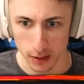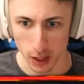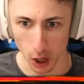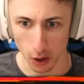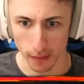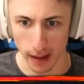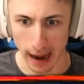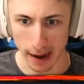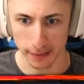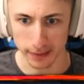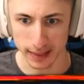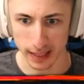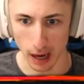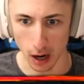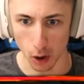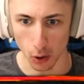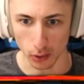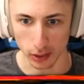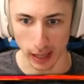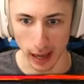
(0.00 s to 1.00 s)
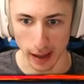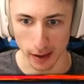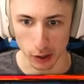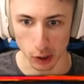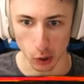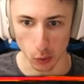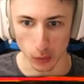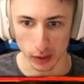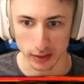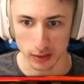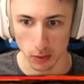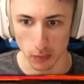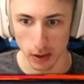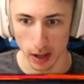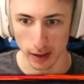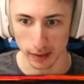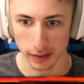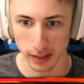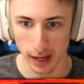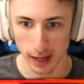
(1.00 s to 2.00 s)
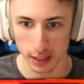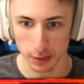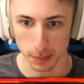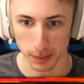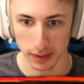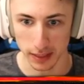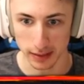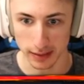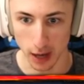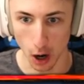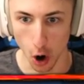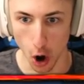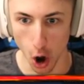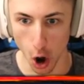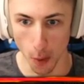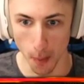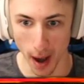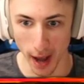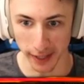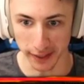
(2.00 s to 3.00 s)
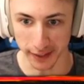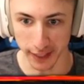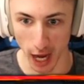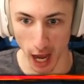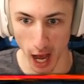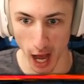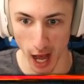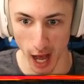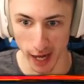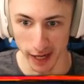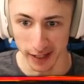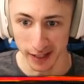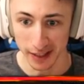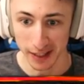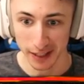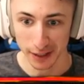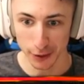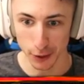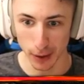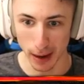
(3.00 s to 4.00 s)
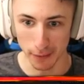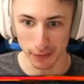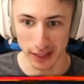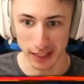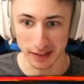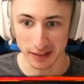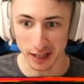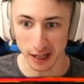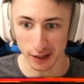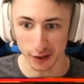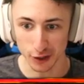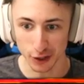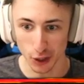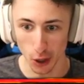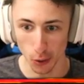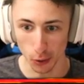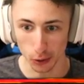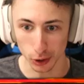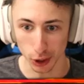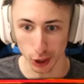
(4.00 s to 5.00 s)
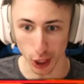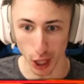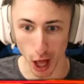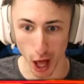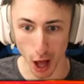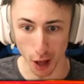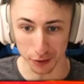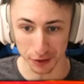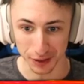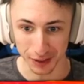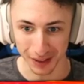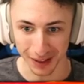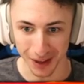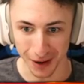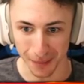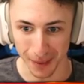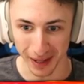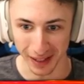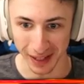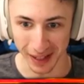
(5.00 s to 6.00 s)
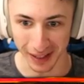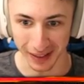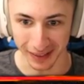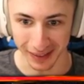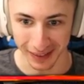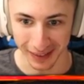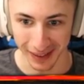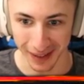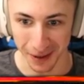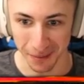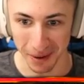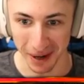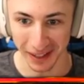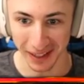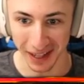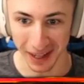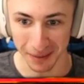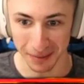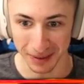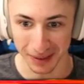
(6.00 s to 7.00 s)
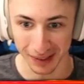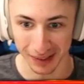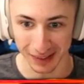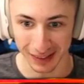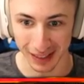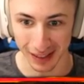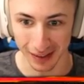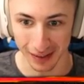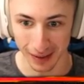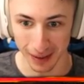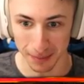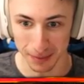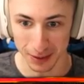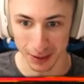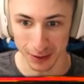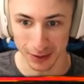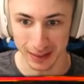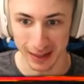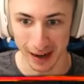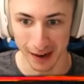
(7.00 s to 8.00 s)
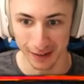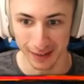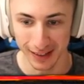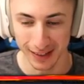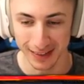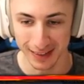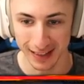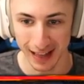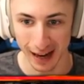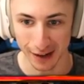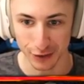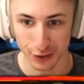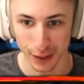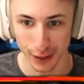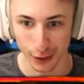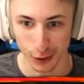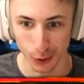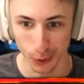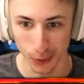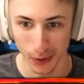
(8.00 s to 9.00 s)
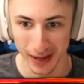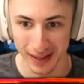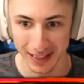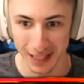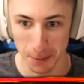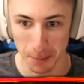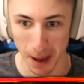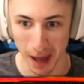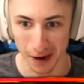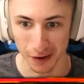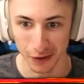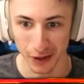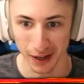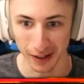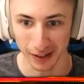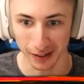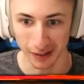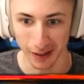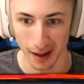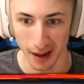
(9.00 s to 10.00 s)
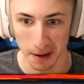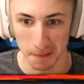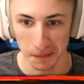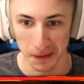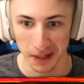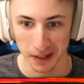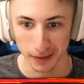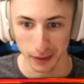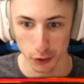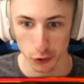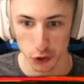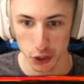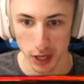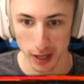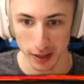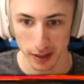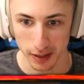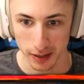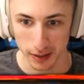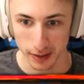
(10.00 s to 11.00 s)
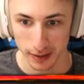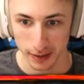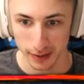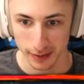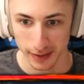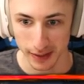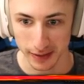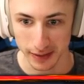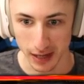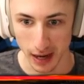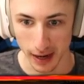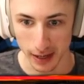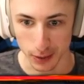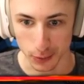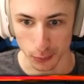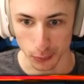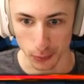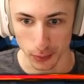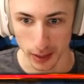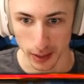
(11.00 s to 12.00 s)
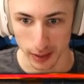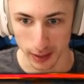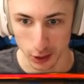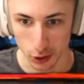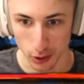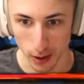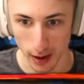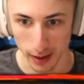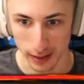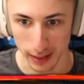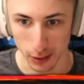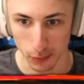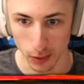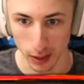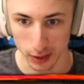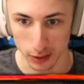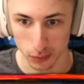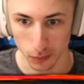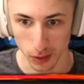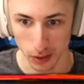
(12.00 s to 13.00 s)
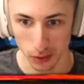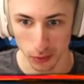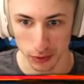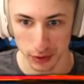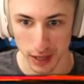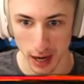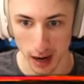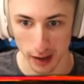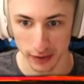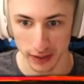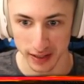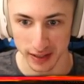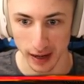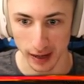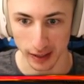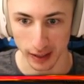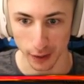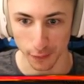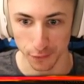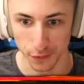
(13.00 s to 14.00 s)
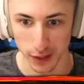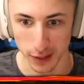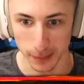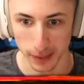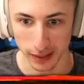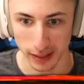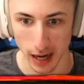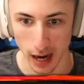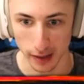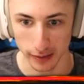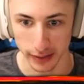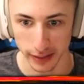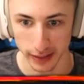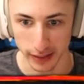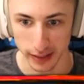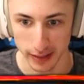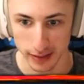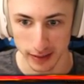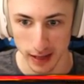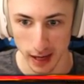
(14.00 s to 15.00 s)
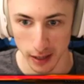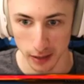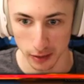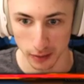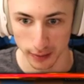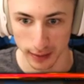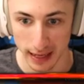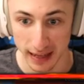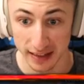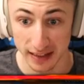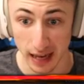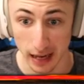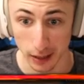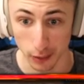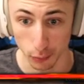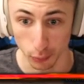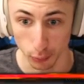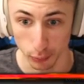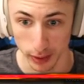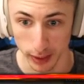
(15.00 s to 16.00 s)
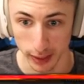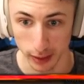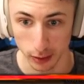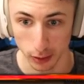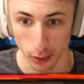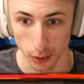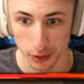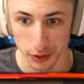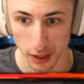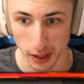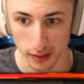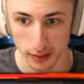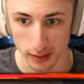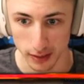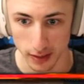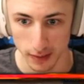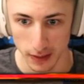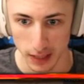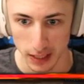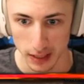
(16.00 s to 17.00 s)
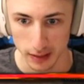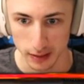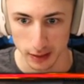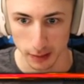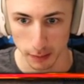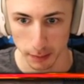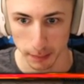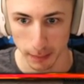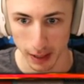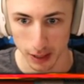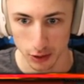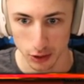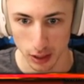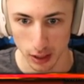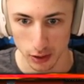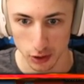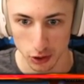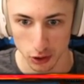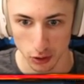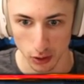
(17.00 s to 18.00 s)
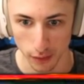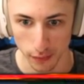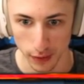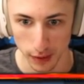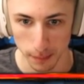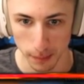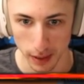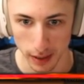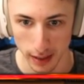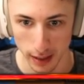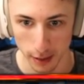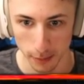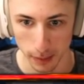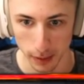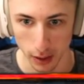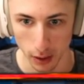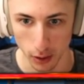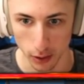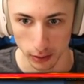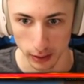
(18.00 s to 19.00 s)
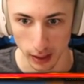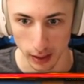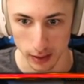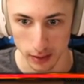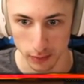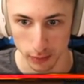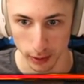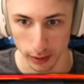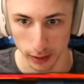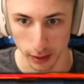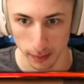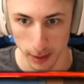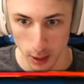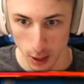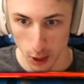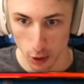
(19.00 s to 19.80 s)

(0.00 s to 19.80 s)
No, how's that? Okay, I don't know what's going on, guys, but this... Oh my god! Dude, everything's getting so close! Oh my god! Oh my god, I'm so scared. I'm so scared. This is actually a crazy battle, not gonna lie. Legit, this guy is really trying. He wants one of those godlies. I gotta feed him a godly. He's getting he's getting really close, honestly. Some of my shots should have hit by now, but oh god, he's really coming.